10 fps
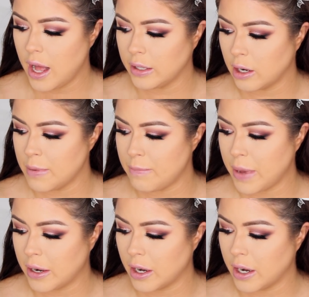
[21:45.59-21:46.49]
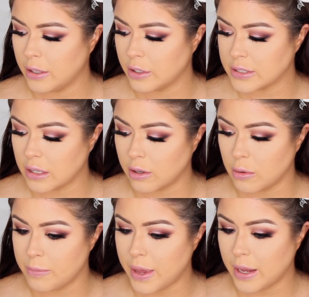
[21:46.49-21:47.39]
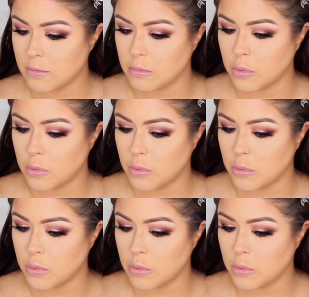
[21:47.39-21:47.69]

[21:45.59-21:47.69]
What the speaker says: a little bit better and looks a little bit